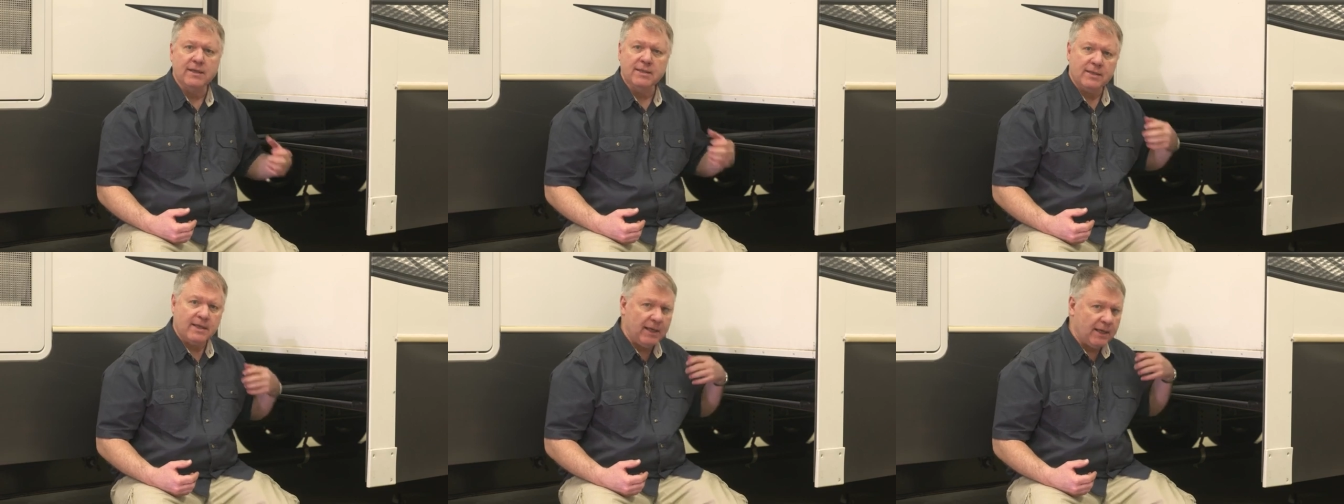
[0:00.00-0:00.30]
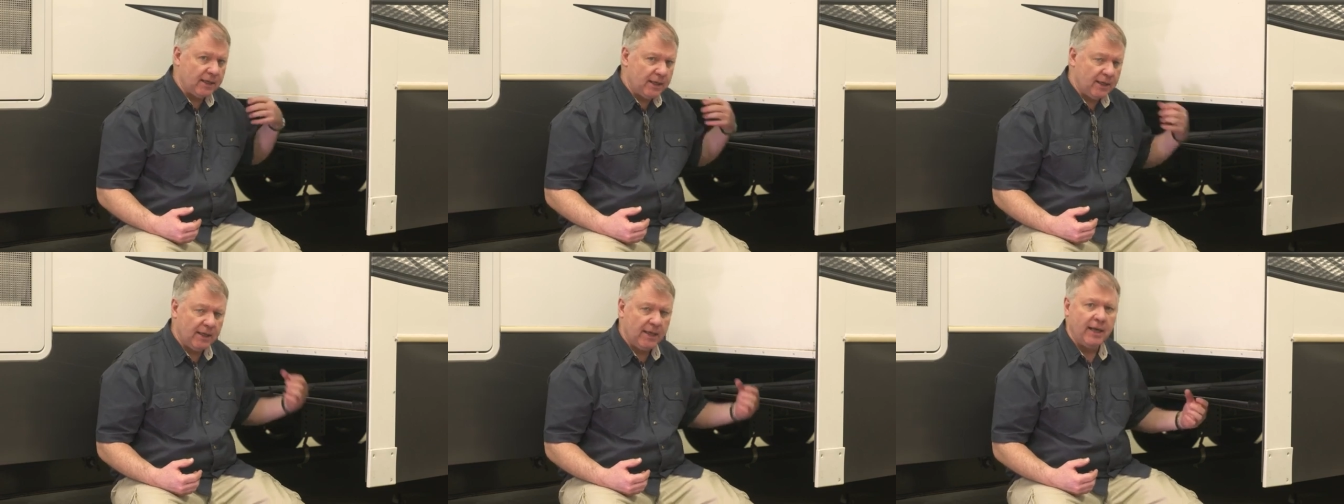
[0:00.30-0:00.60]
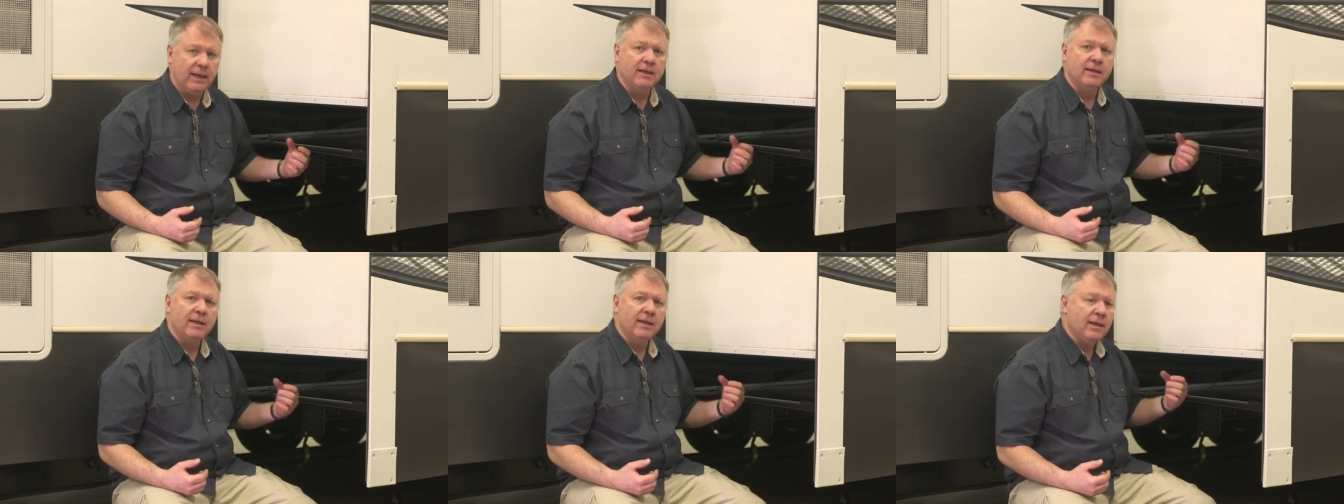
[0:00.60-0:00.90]
is not
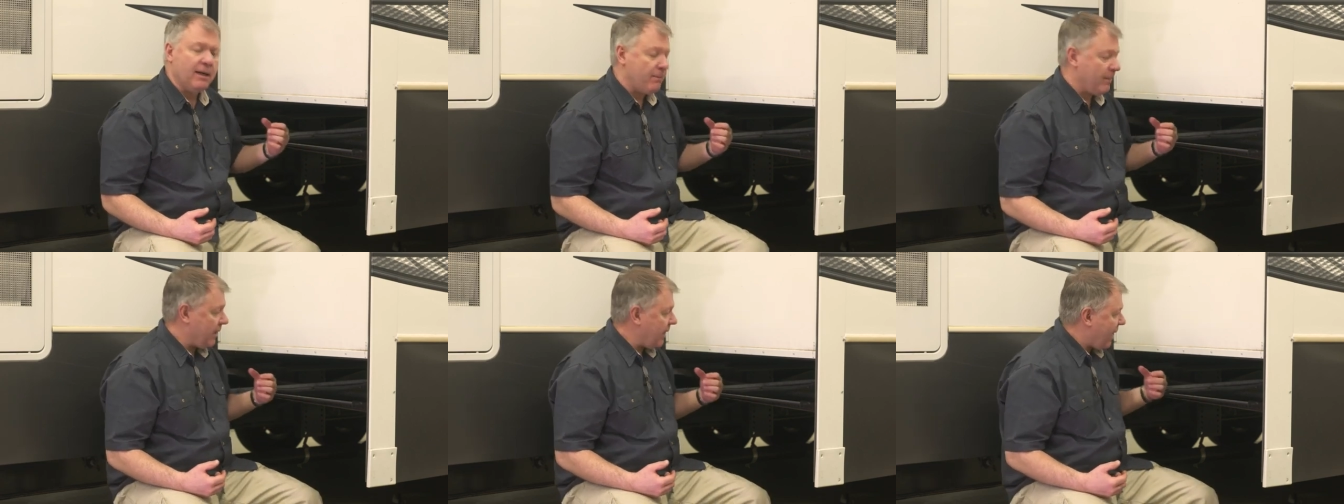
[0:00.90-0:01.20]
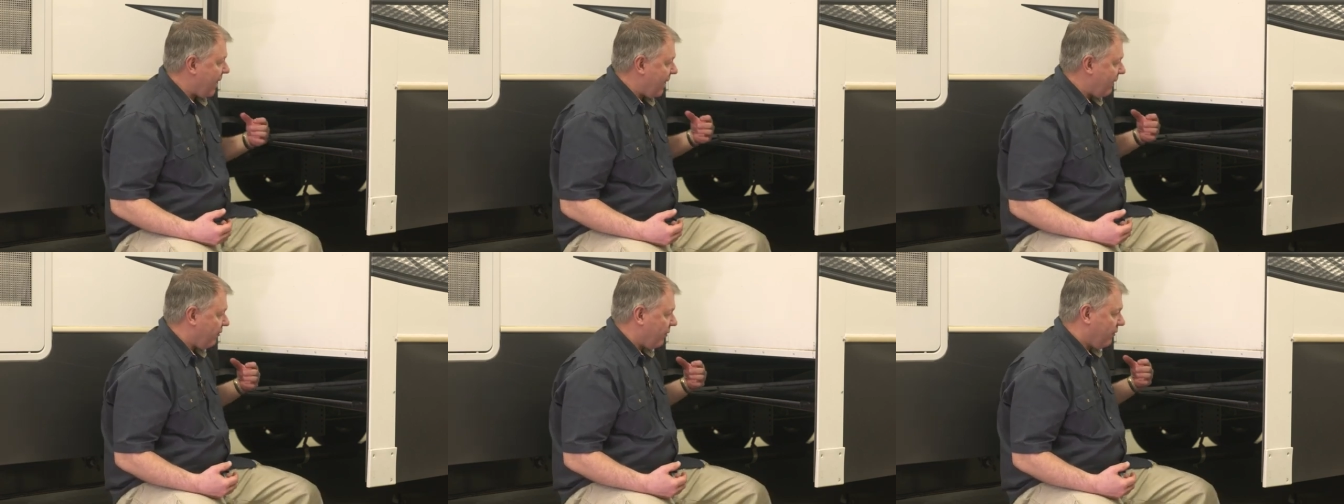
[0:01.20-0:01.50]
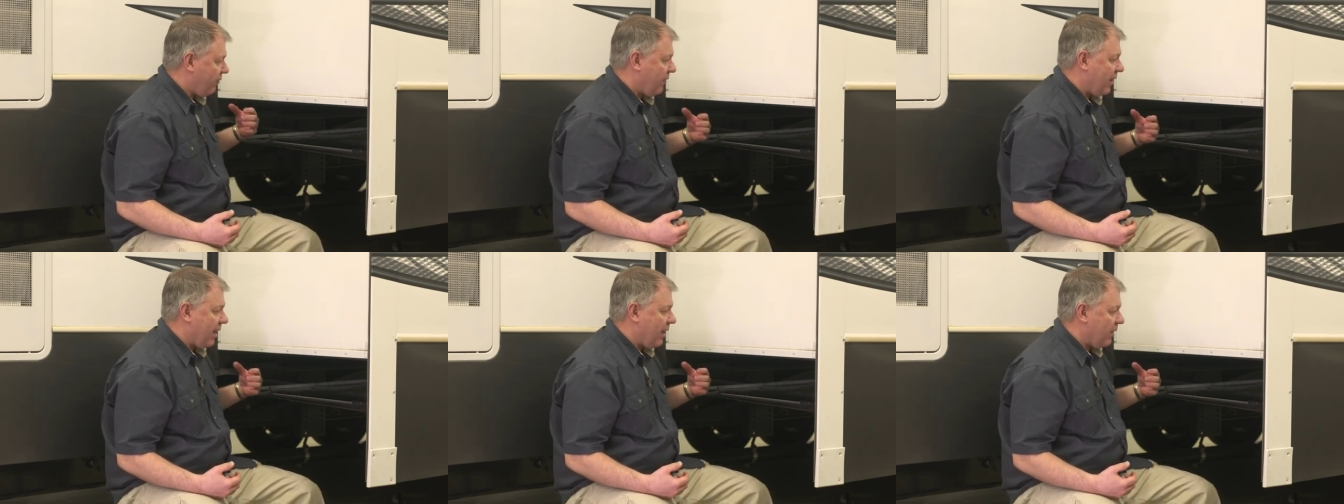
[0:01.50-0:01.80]
connected. I'm going to have
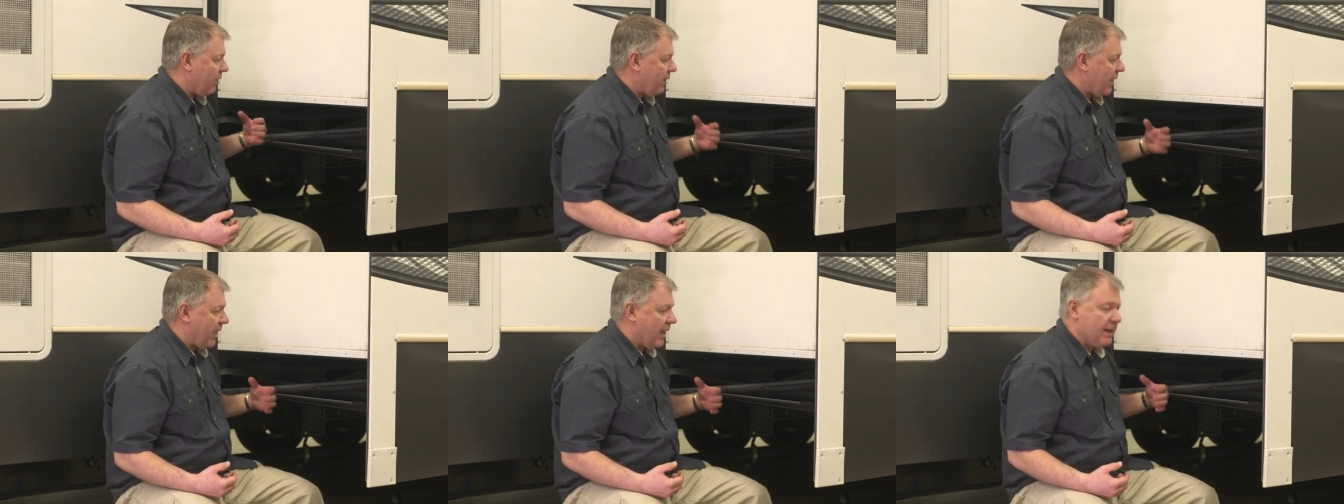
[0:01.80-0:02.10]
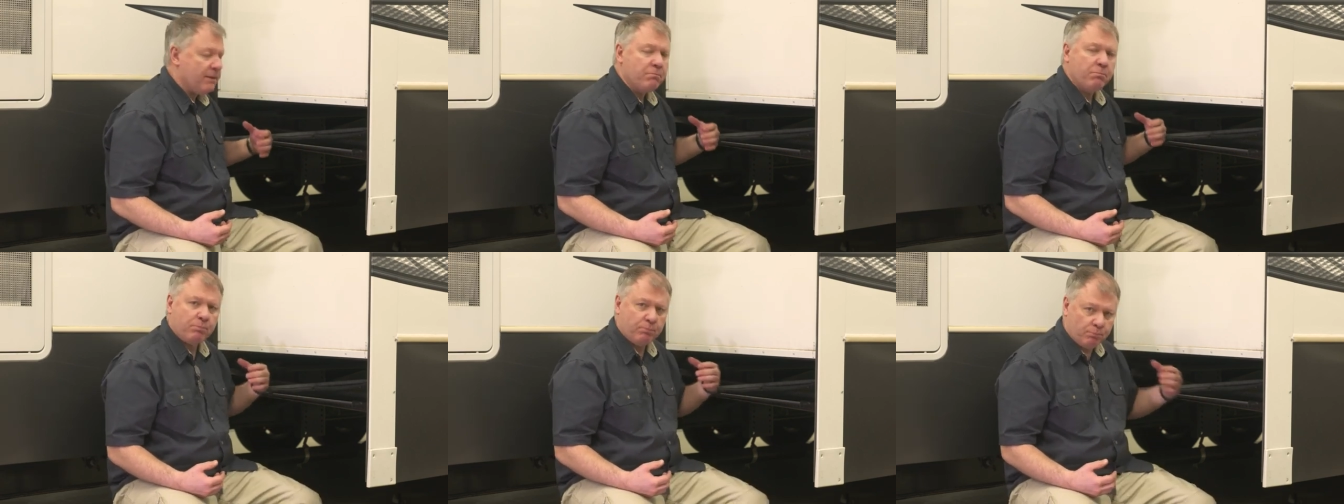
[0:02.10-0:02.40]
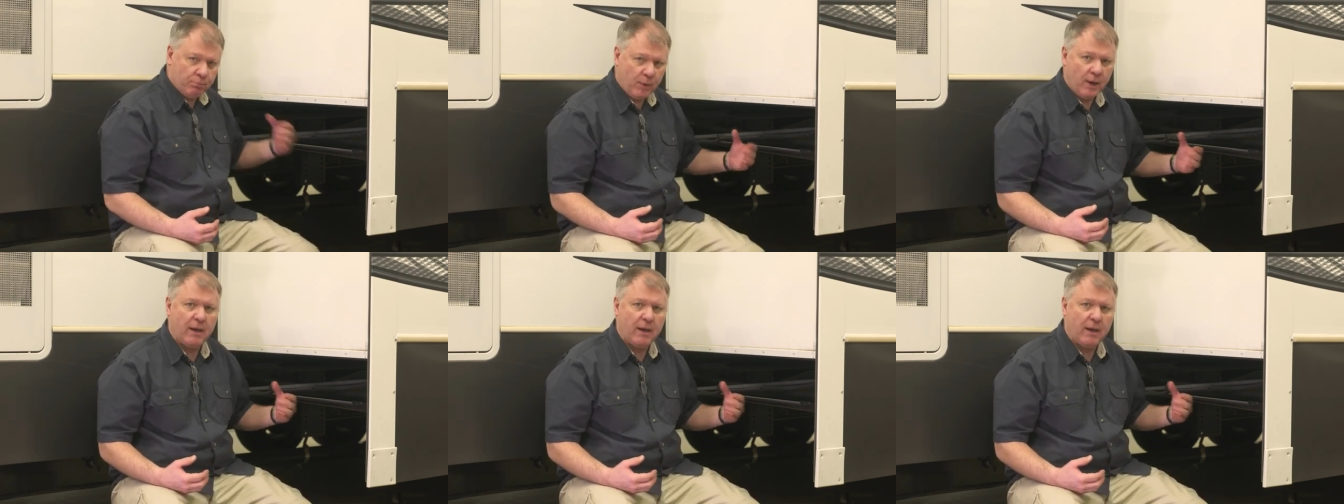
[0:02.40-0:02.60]
to follow that.